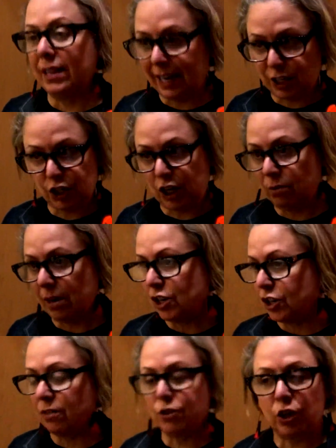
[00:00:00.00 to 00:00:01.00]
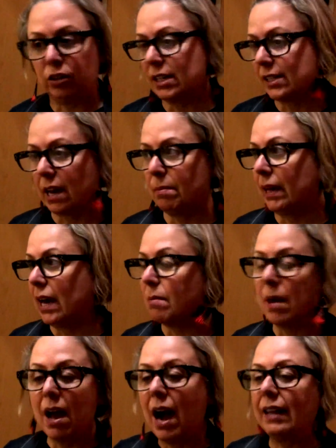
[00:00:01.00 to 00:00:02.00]
next generation of journalists coming up,
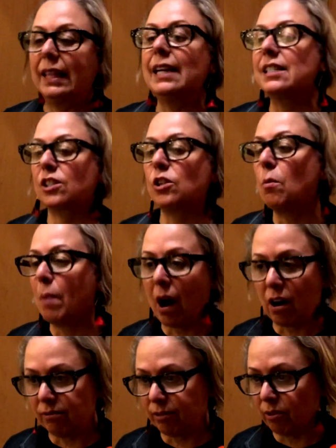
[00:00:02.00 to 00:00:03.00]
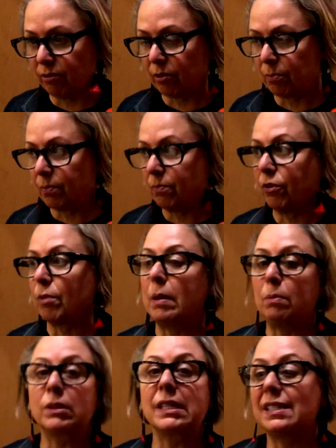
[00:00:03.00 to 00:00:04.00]
I think it's so powerful for, for
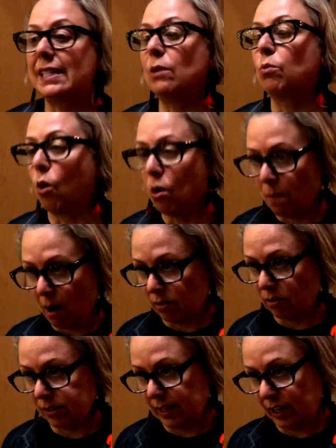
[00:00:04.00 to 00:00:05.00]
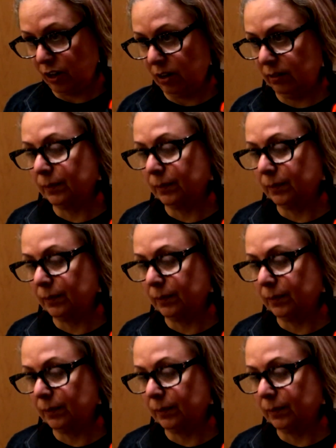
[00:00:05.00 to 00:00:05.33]
people to see role models like her.